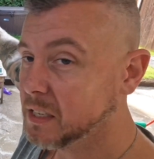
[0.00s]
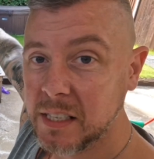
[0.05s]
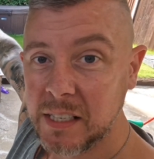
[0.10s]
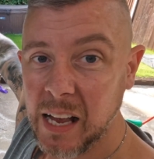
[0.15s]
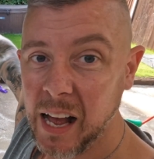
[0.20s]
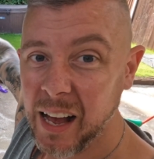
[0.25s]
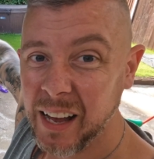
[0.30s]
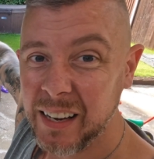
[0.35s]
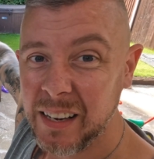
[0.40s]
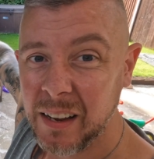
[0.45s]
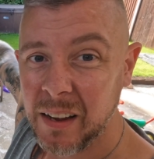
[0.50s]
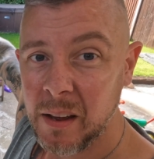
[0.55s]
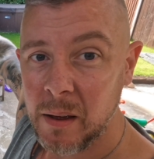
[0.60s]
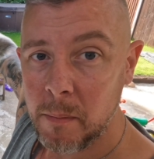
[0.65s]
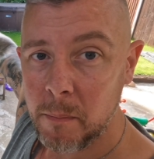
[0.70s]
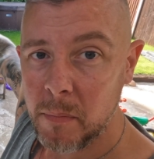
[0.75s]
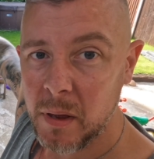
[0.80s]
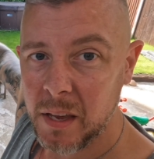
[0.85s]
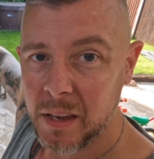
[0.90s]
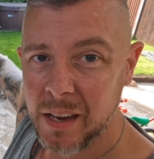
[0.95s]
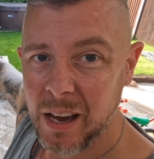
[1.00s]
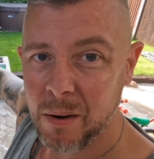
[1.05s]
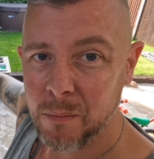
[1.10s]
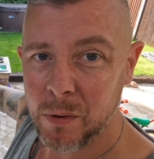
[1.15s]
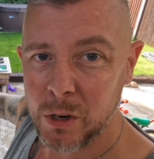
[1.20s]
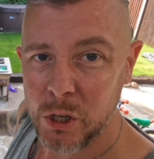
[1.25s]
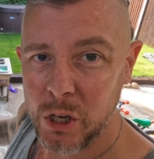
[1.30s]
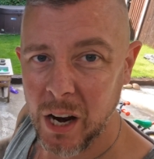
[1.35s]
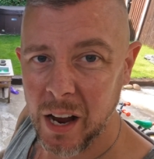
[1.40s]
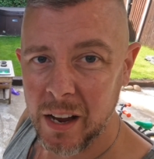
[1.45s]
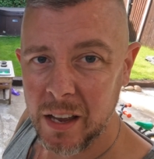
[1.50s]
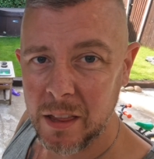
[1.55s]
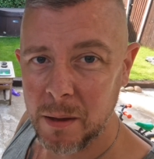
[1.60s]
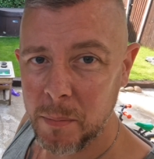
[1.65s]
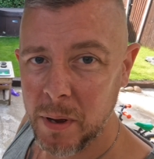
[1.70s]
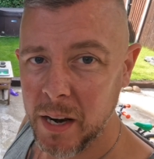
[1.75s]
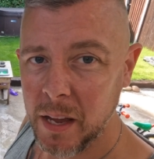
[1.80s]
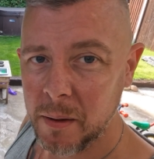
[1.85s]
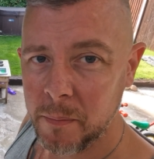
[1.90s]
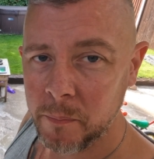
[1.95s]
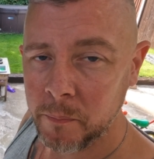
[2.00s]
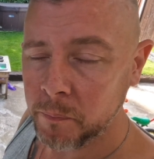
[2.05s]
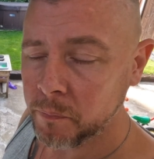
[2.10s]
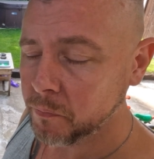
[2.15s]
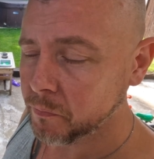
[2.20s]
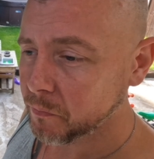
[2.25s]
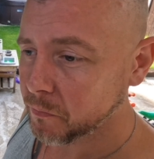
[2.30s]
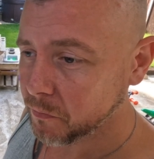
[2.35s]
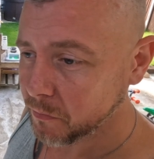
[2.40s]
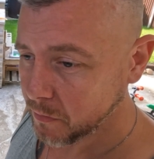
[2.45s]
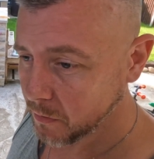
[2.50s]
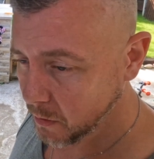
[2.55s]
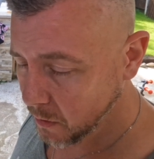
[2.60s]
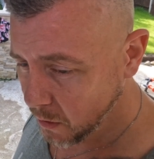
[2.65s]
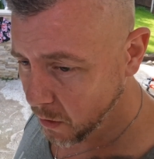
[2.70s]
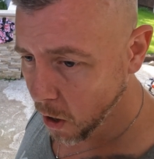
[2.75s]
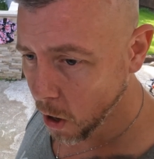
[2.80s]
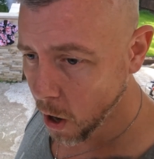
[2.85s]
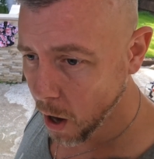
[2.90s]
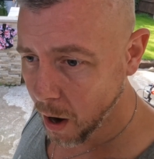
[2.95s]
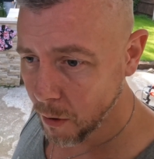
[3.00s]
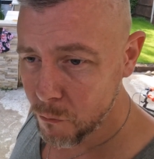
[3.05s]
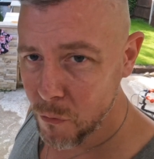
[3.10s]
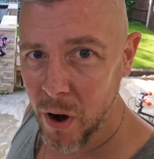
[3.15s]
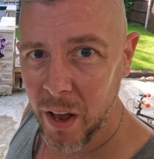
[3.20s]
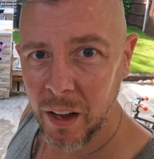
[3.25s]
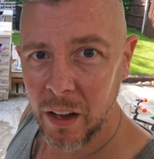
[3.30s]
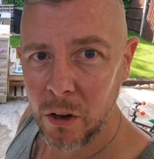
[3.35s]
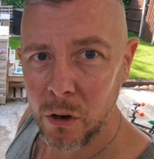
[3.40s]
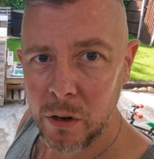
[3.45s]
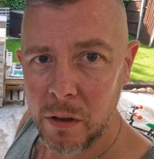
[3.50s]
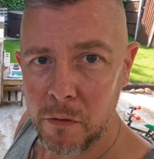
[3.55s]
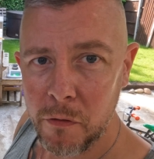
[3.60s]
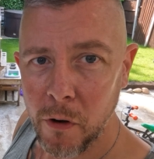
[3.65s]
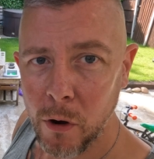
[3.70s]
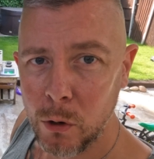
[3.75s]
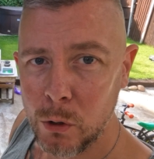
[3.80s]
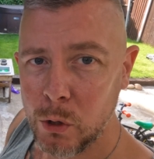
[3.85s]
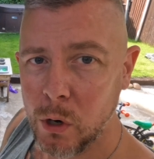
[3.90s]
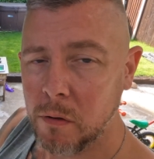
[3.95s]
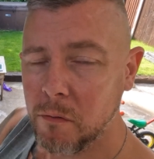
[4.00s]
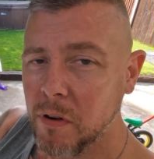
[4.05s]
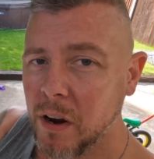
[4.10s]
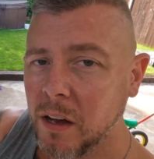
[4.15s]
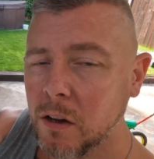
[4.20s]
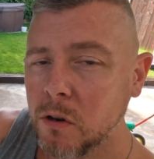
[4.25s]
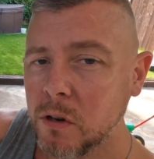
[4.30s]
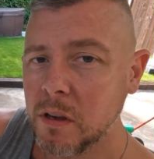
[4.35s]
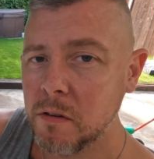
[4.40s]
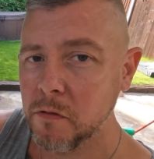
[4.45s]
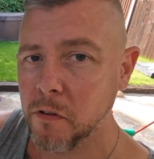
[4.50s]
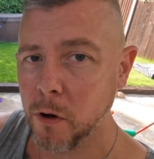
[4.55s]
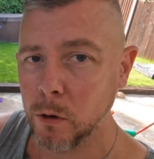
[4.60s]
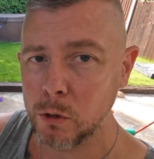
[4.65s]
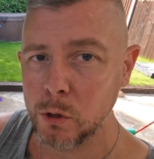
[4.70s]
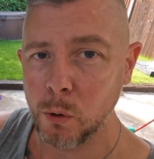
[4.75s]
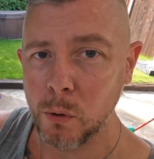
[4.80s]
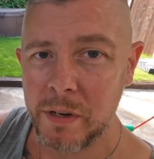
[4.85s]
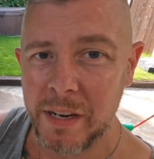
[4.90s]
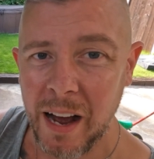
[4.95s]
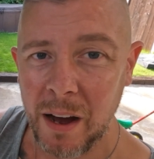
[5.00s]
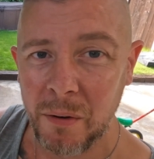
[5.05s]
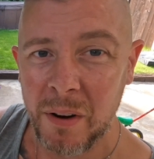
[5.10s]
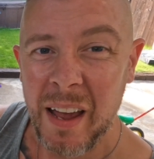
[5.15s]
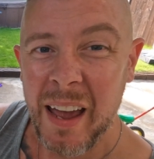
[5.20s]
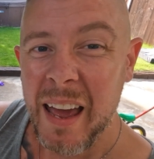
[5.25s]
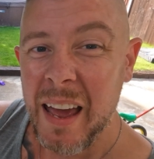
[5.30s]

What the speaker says: side, being camera shy at the minute, I'm really looking forward to it. I'm really looking forward to going down.